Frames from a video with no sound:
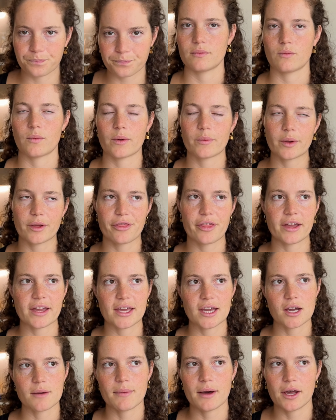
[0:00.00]
When we're
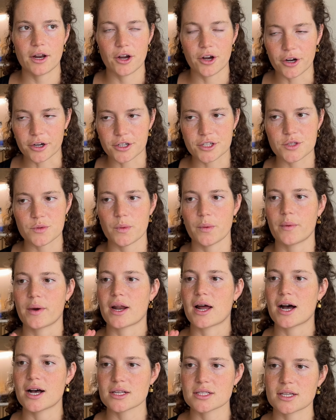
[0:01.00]
thinking about hooks, we want to
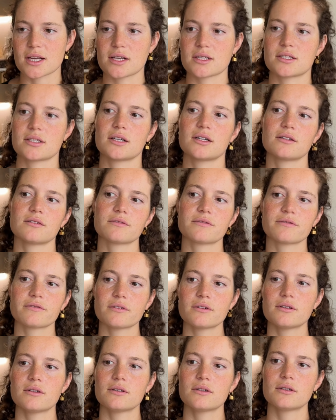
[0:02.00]
ask
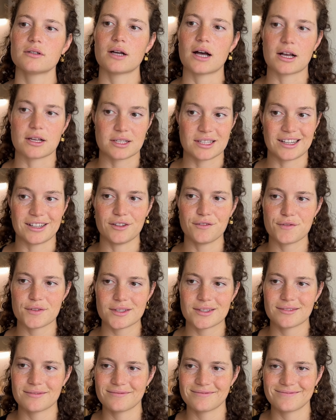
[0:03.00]
ourselves,
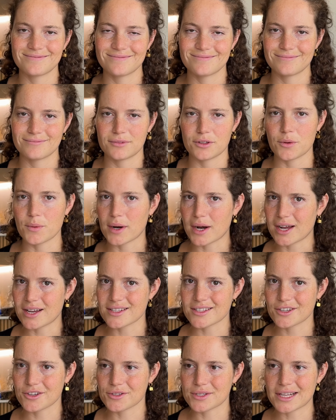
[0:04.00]
you want to
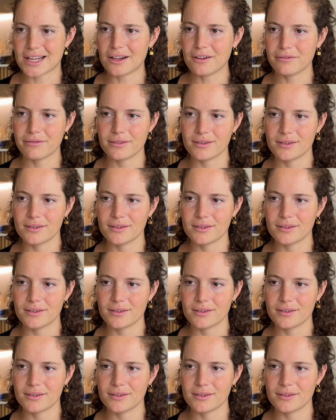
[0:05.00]
ask yourself,